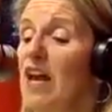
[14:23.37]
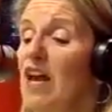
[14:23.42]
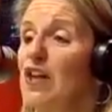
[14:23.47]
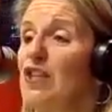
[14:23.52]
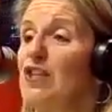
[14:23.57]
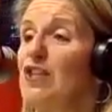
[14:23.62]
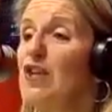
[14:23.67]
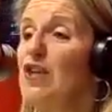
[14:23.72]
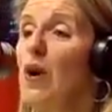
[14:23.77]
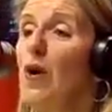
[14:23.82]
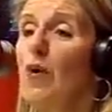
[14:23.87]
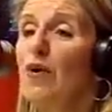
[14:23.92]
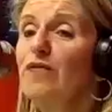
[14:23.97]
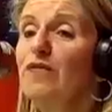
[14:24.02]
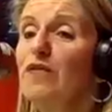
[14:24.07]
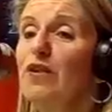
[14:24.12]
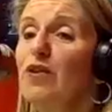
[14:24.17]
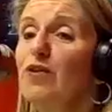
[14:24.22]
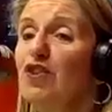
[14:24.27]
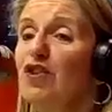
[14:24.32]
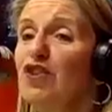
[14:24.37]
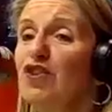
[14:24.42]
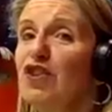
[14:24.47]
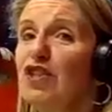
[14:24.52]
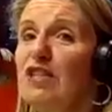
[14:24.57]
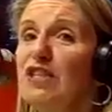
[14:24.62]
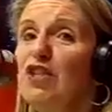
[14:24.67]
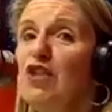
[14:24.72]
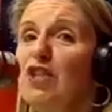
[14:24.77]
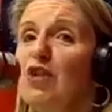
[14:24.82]
So if you're
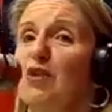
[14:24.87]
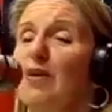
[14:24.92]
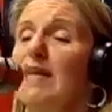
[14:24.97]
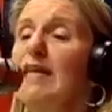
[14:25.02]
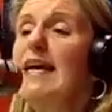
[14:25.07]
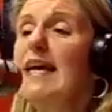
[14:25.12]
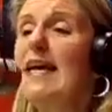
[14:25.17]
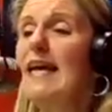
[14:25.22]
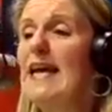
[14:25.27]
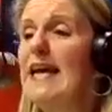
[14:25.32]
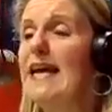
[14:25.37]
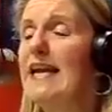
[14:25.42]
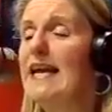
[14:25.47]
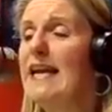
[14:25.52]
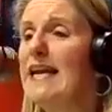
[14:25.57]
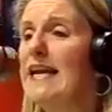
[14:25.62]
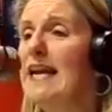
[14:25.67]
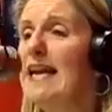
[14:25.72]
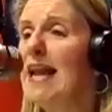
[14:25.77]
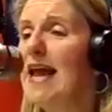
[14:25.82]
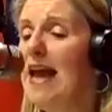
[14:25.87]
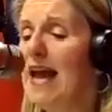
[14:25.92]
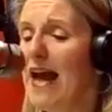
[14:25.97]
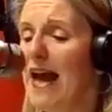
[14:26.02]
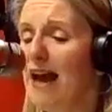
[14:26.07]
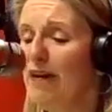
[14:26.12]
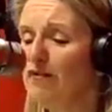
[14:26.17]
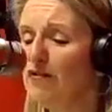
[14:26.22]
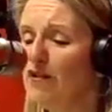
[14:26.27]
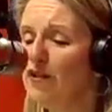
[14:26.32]
just tuning in
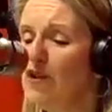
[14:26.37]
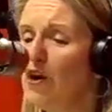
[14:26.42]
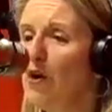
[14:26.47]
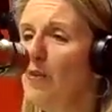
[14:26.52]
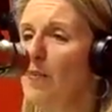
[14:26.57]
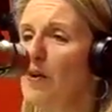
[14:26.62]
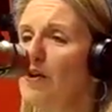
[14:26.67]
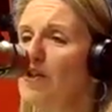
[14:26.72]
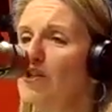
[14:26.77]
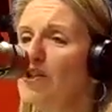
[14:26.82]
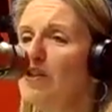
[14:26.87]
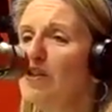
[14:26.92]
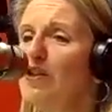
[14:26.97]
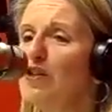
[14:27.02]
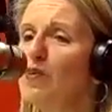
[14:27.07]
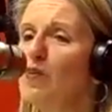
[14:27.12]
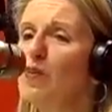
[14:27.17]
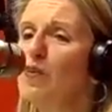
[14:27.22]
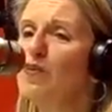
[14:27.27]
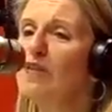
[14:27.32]
after the commercials,